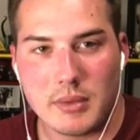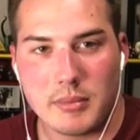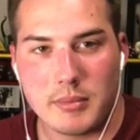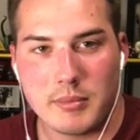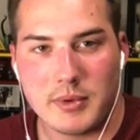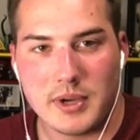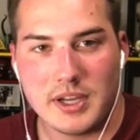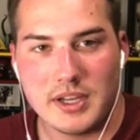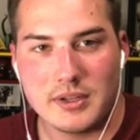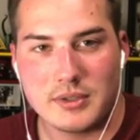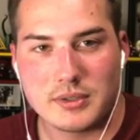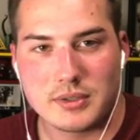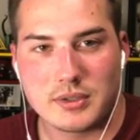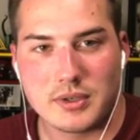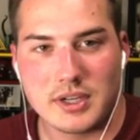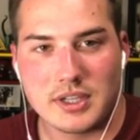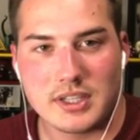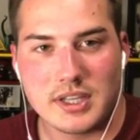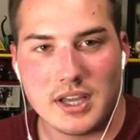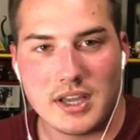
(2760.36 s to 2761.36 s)
by. It was great
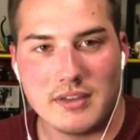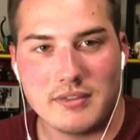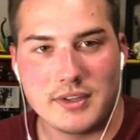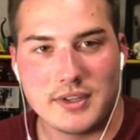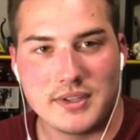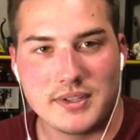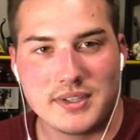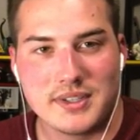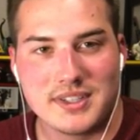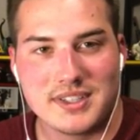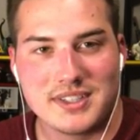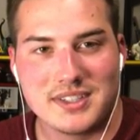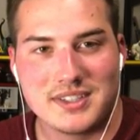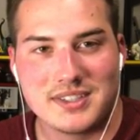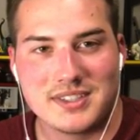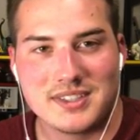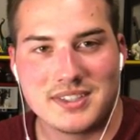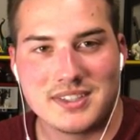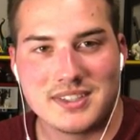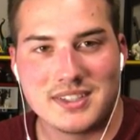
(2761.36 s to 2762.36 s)
to have you.
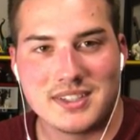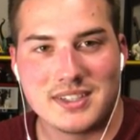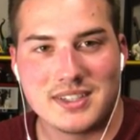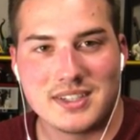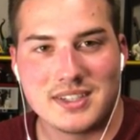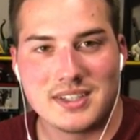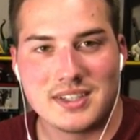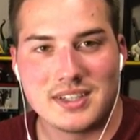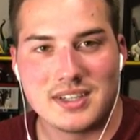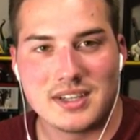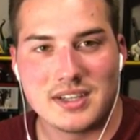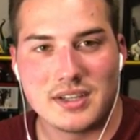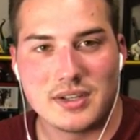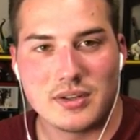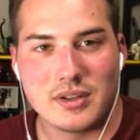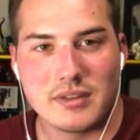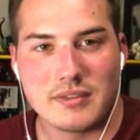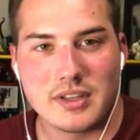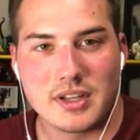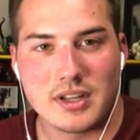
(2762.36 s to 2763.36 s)
You love
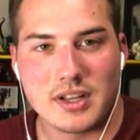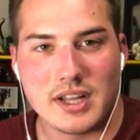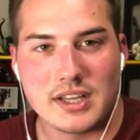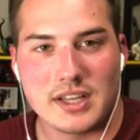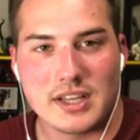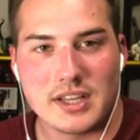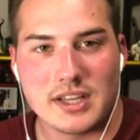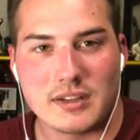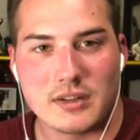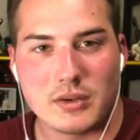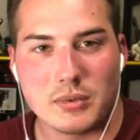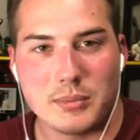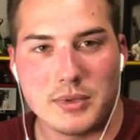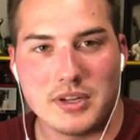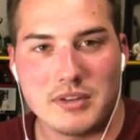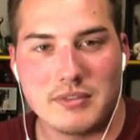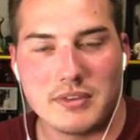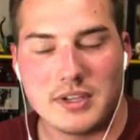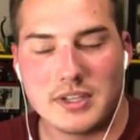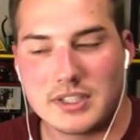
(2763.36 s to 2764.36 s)
the classic clone
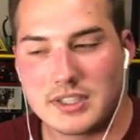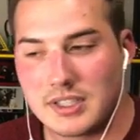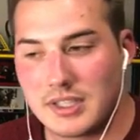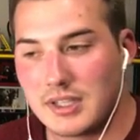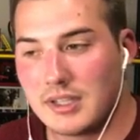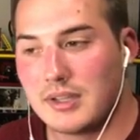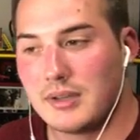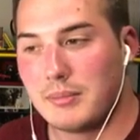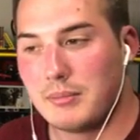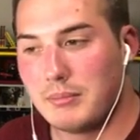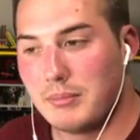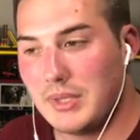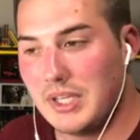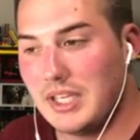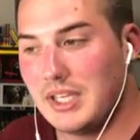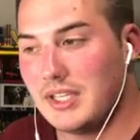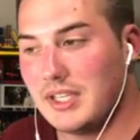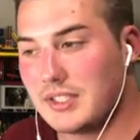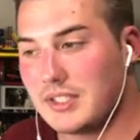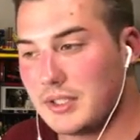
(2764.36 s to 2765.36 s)
minifigs. Me
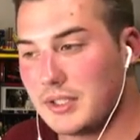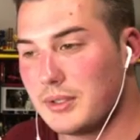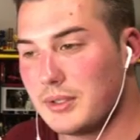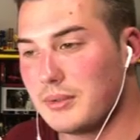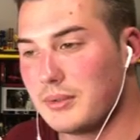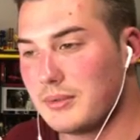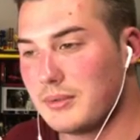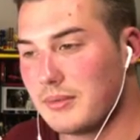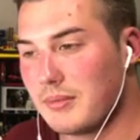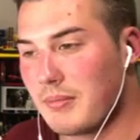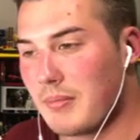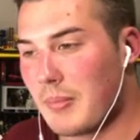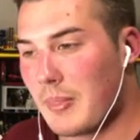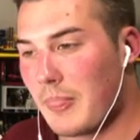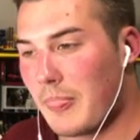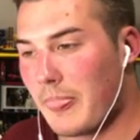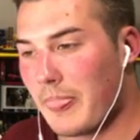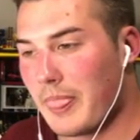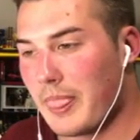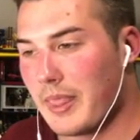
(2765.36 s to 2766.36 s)
too.
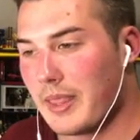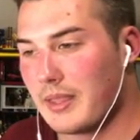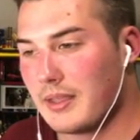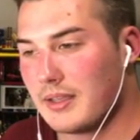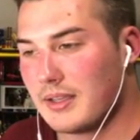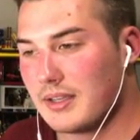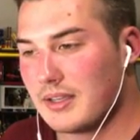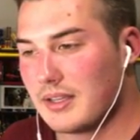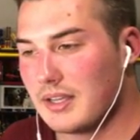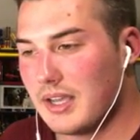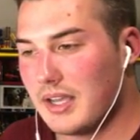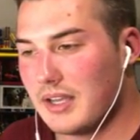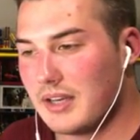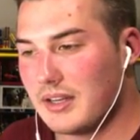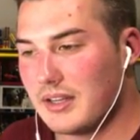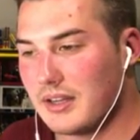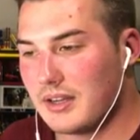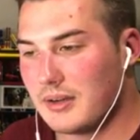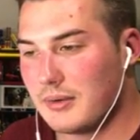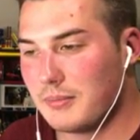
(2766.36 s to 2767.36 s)
And
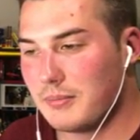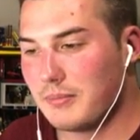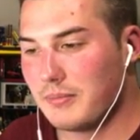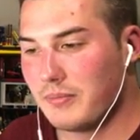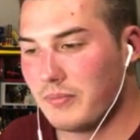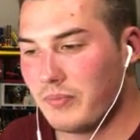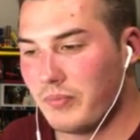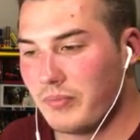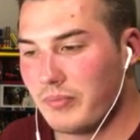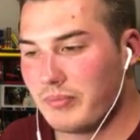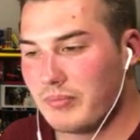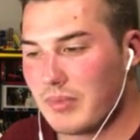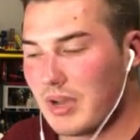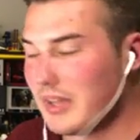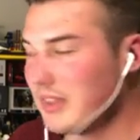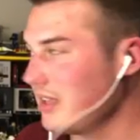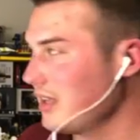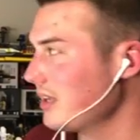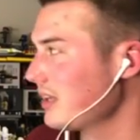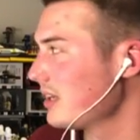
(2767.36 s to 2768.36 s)
I
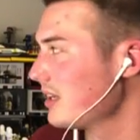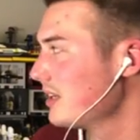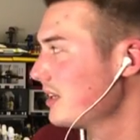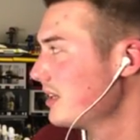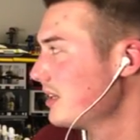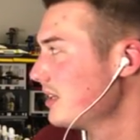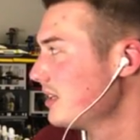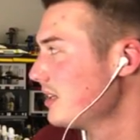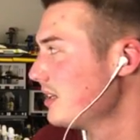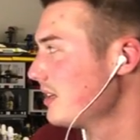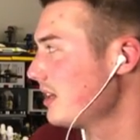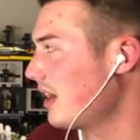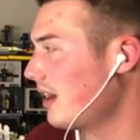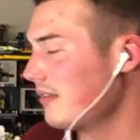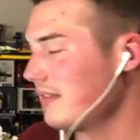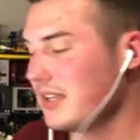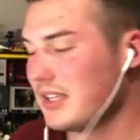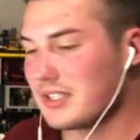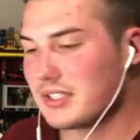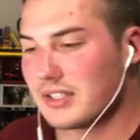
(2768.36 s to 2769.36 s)
think
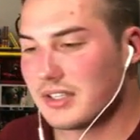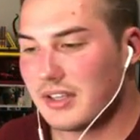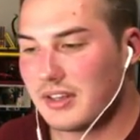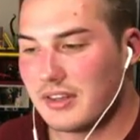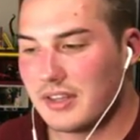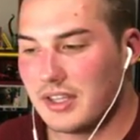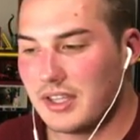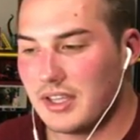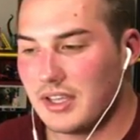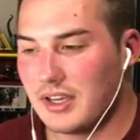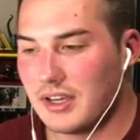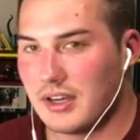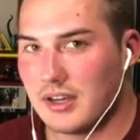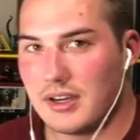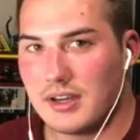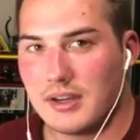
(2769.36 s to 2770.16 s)
obviously the